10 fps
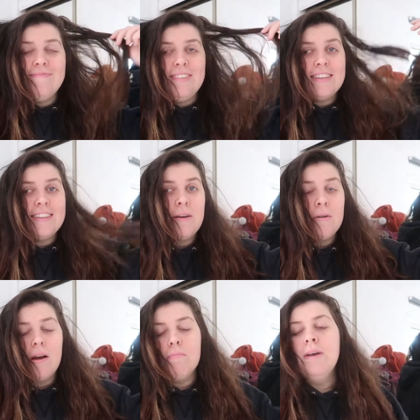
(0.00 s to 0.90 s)
this is the
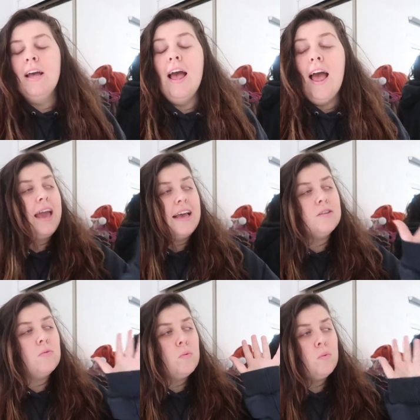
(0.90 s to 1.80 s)
outcome. But
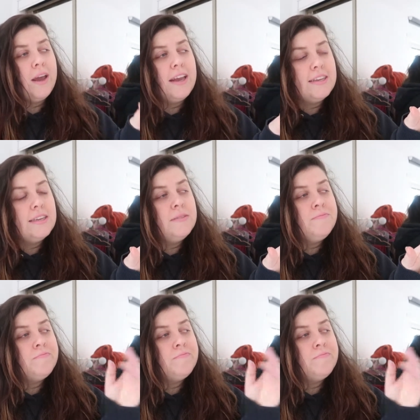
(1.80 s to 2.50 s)
yes, wait.